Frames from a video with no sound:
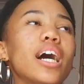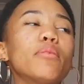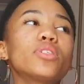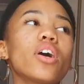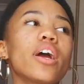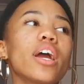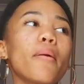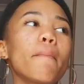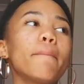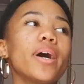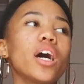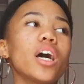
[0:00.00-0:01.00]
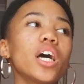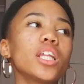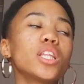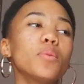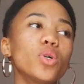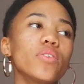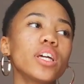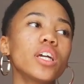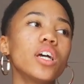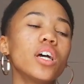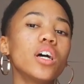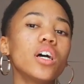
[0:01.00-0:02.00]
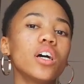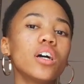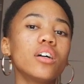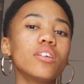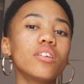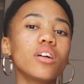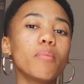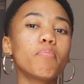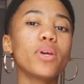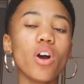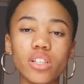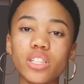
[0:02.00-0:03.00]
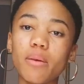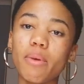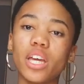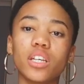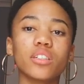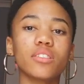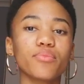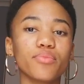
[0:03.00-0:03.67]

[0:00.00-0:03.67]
I'm sorry, but the movie, Beyonce made it.